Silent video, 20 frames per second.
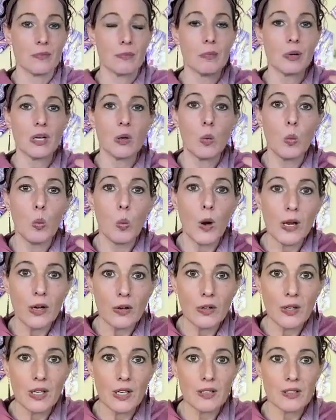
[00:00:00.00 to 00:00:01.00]
But
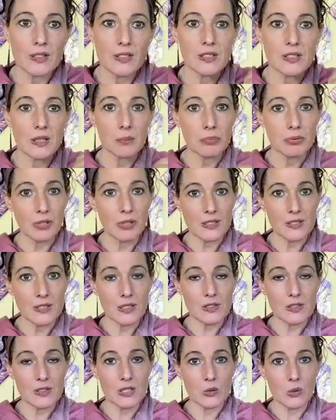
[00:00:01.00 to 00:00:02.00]
awareness,
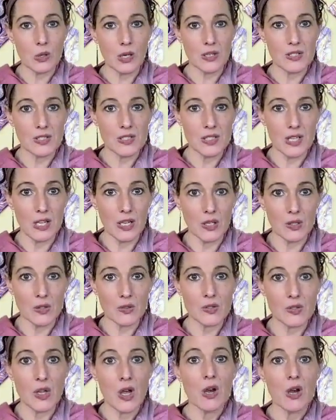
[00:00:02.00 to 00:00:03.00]
presence to
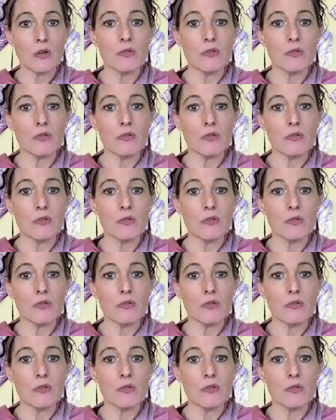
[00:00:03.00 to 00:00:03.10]
ourselves,